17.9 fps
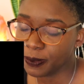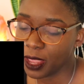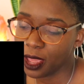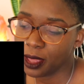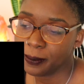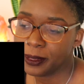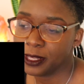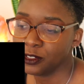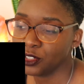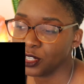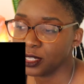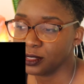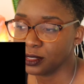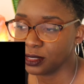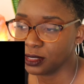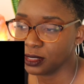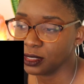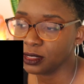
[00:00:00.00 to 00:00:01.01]
And
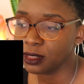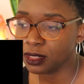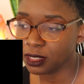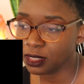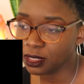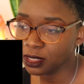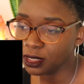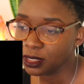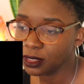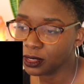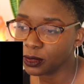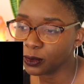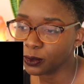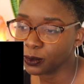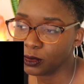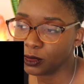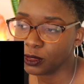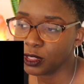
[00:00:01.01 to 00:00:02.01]
just the
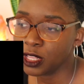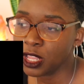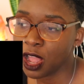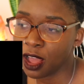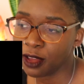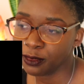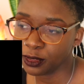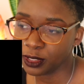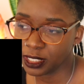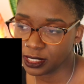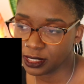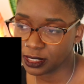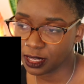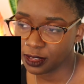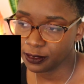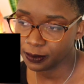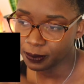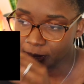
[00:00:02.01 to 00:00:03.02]
novel
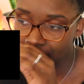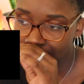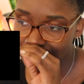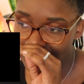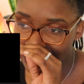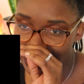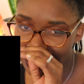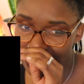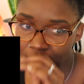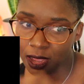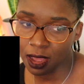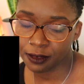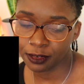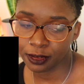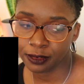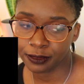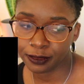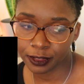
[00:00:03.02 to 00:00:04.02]
itself, because it is a
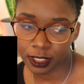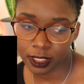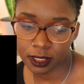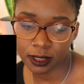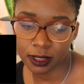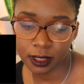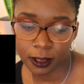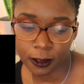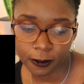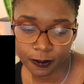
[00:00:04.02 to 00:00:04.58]
novel in verse,